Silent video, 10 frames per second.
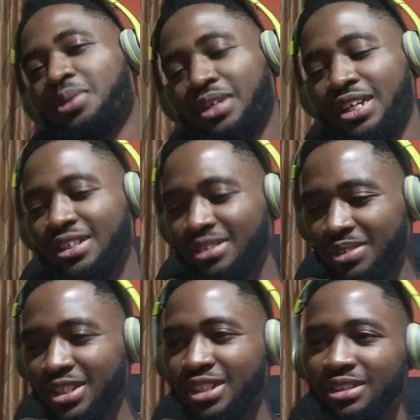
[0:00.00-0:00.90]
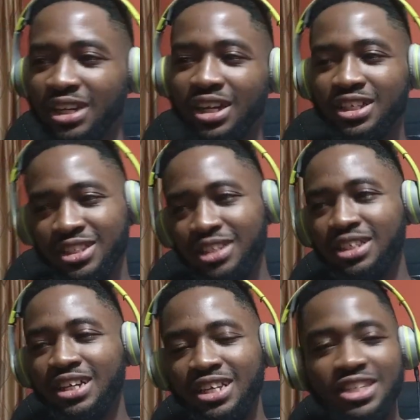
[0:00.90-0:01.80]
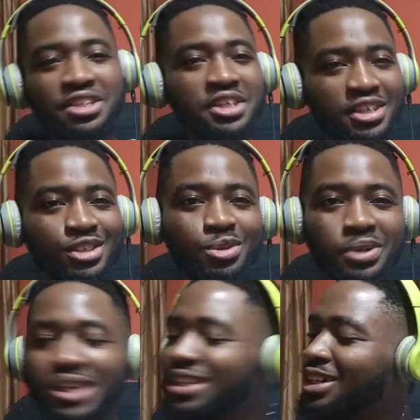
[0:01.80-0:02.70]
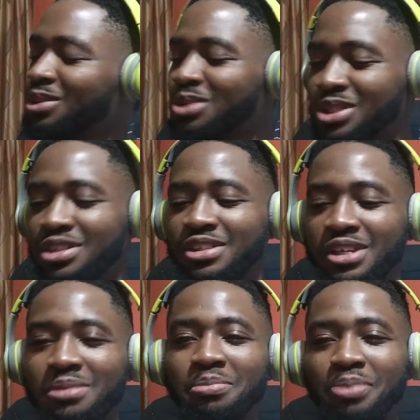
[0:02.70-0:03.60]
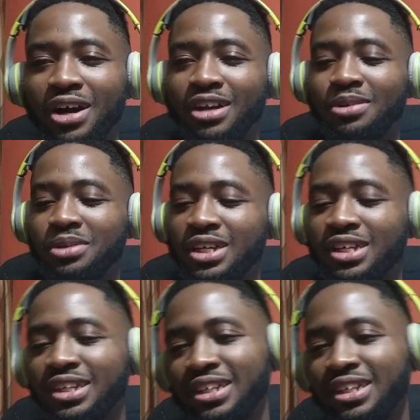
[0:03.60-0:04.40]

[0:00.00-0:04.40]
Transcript: okay, okay. Take the S and the E away and you see the name Pac. Okay.